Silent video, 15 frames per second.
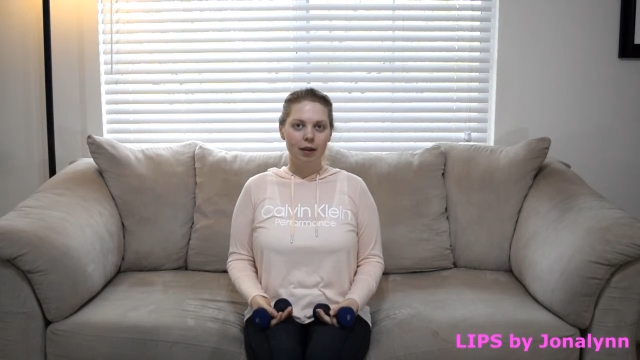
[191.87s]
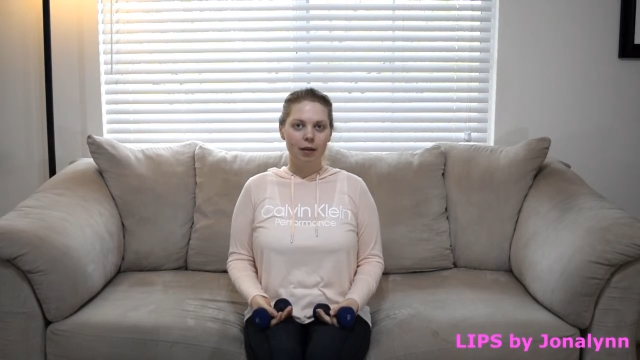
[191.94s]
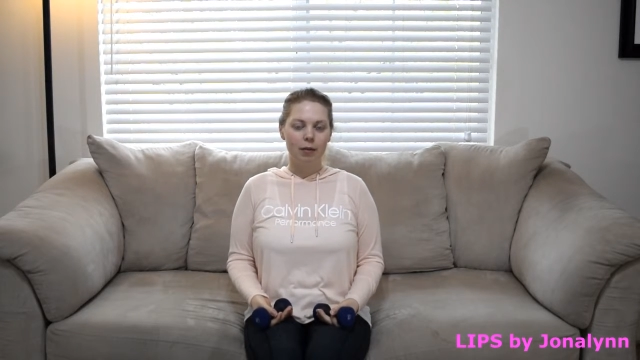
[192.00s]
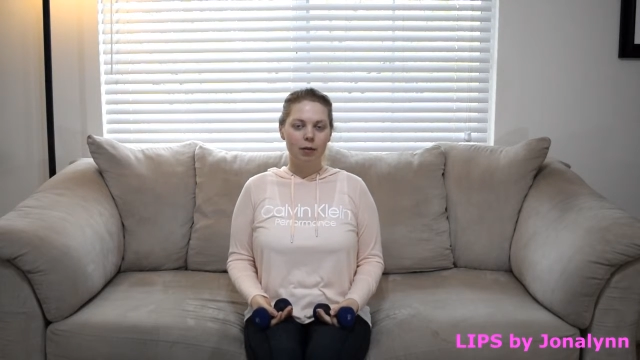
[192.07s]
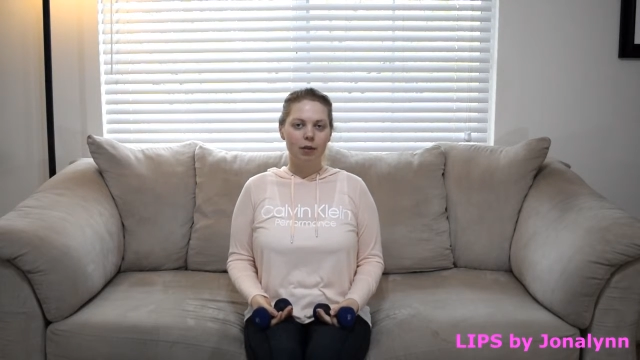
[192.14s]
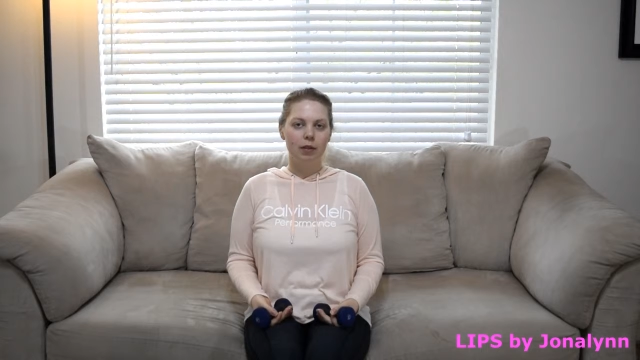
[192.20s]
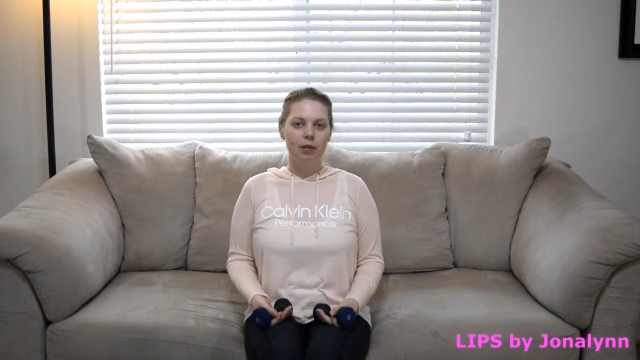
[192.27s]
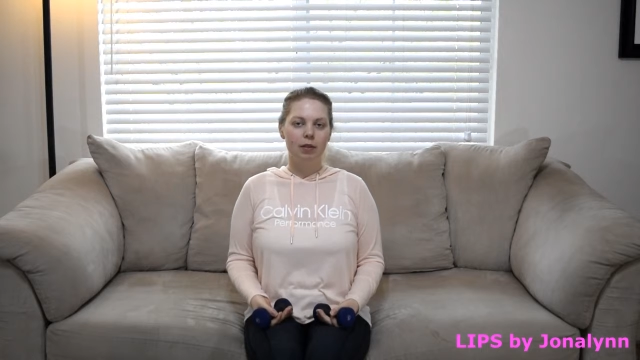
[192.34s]
I
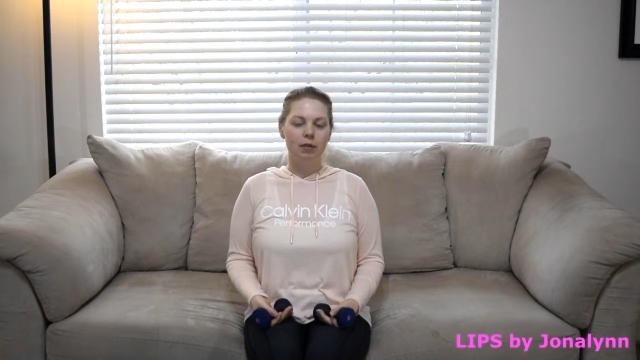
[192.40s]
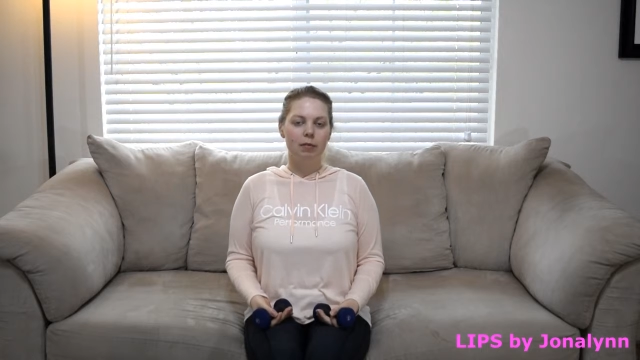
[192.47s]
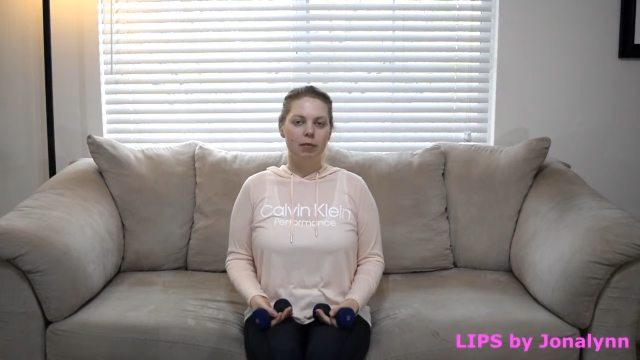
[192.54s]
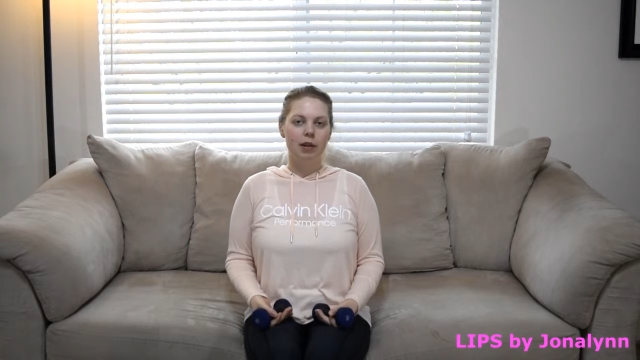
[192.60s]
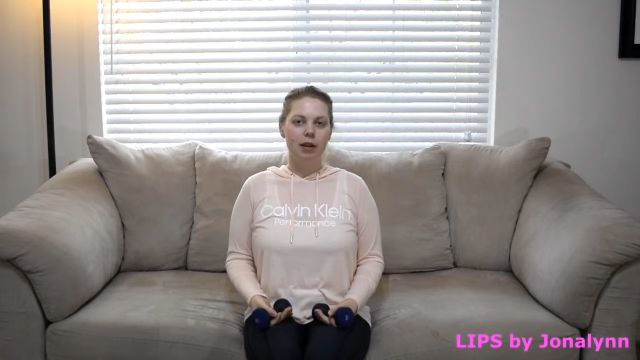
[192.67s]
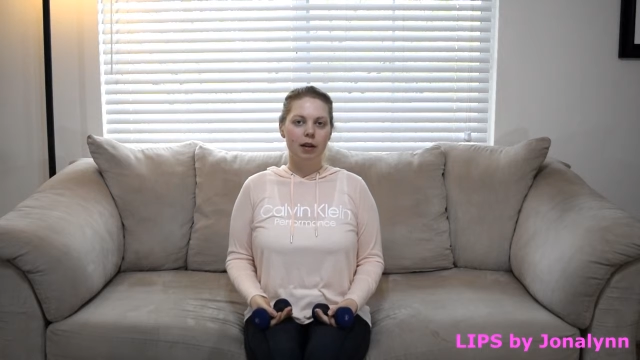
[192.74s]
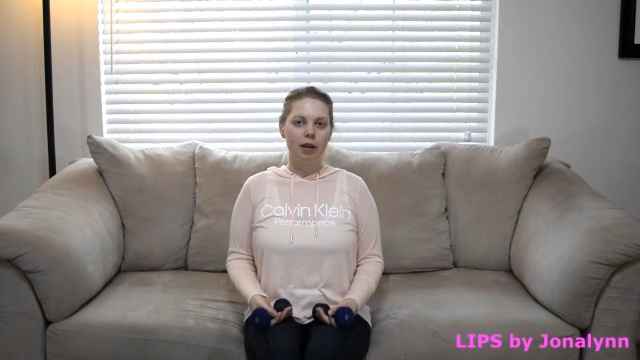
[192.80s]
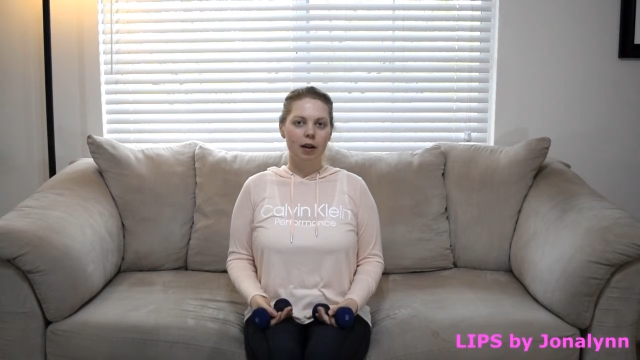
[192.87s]
know these can
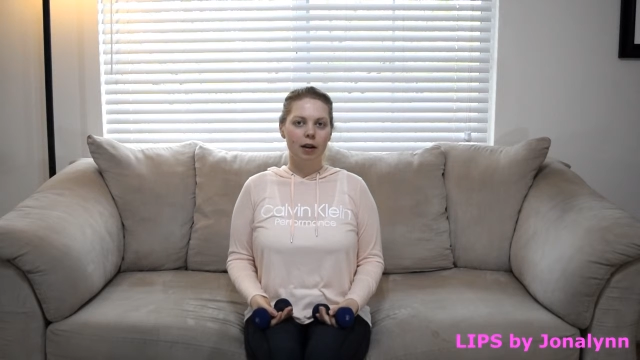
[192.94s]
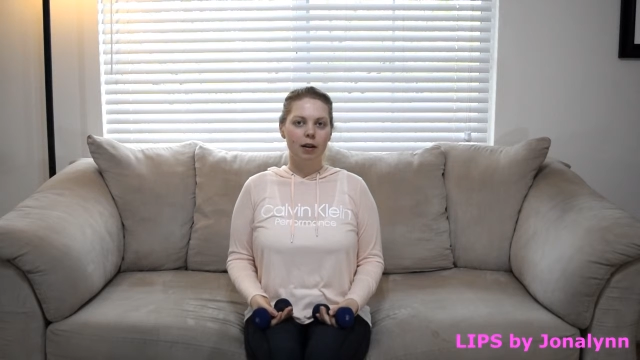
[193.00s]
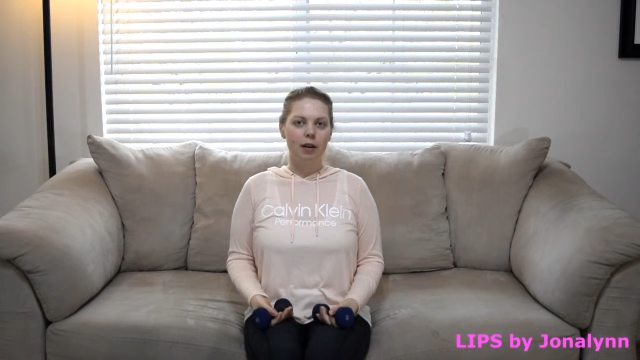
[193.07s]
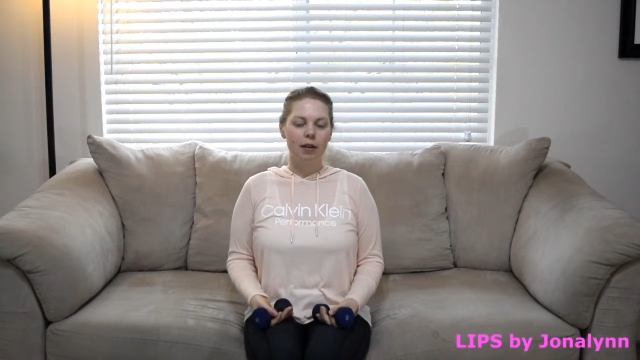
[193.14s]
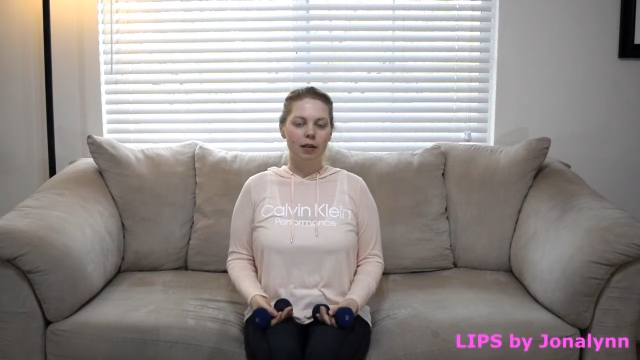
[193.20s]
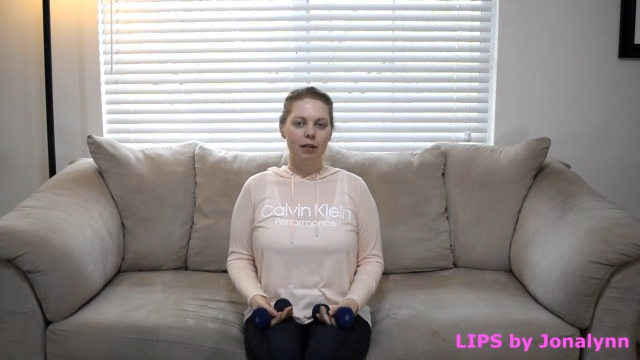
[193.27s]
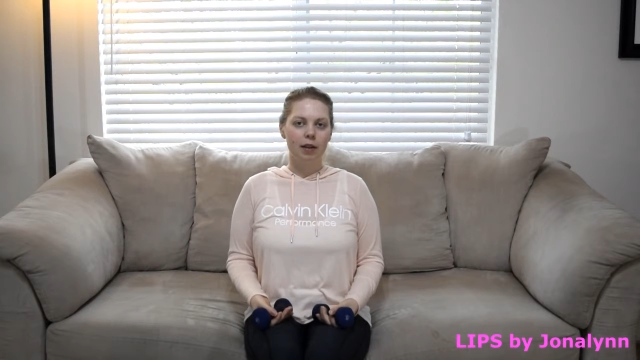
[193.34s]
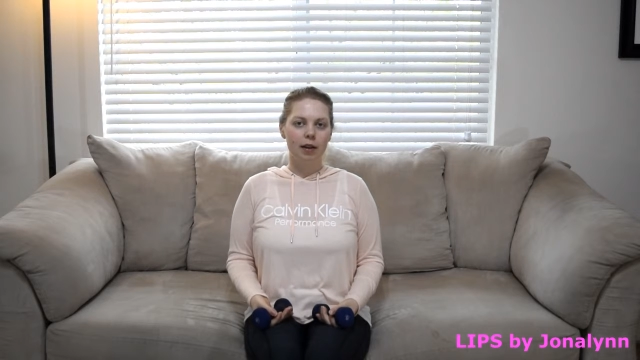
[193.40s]
be kind of
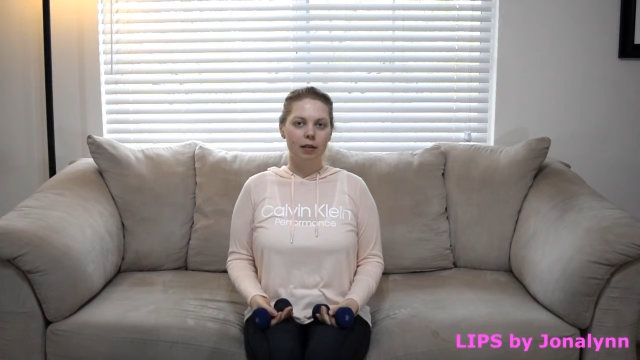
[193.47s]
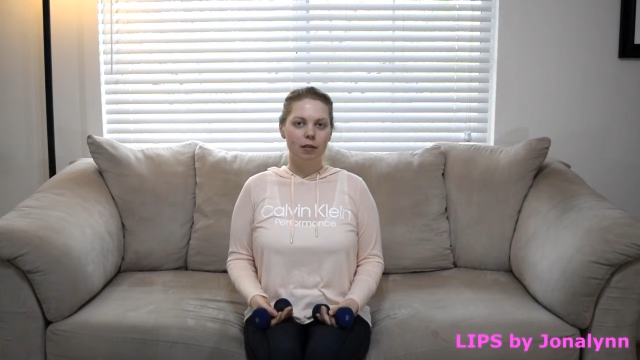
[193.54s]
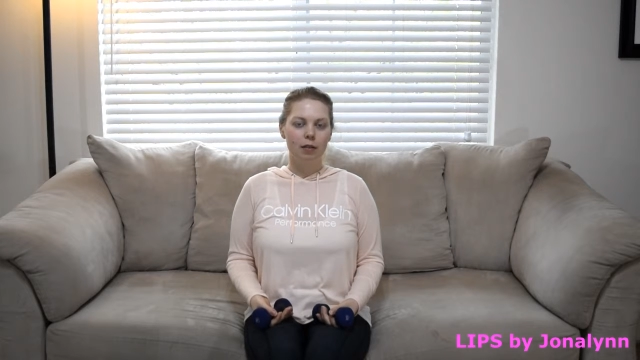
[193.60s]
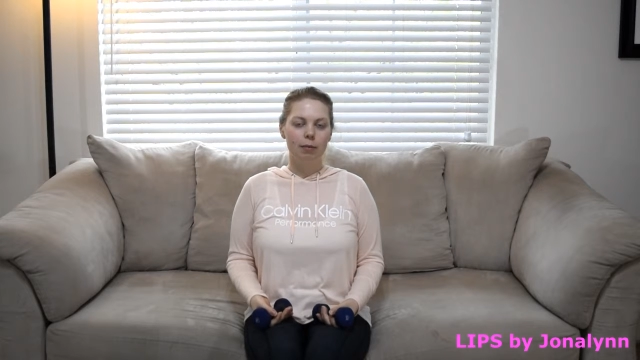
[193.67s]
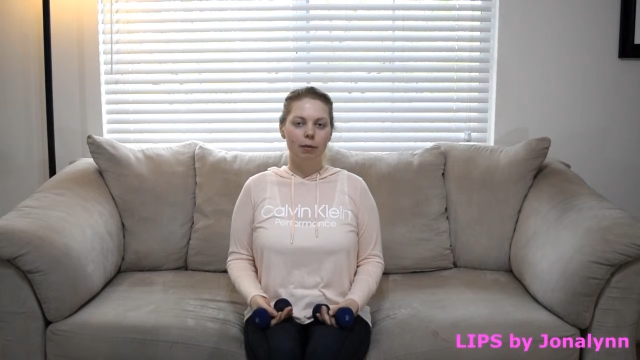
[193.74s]
intense,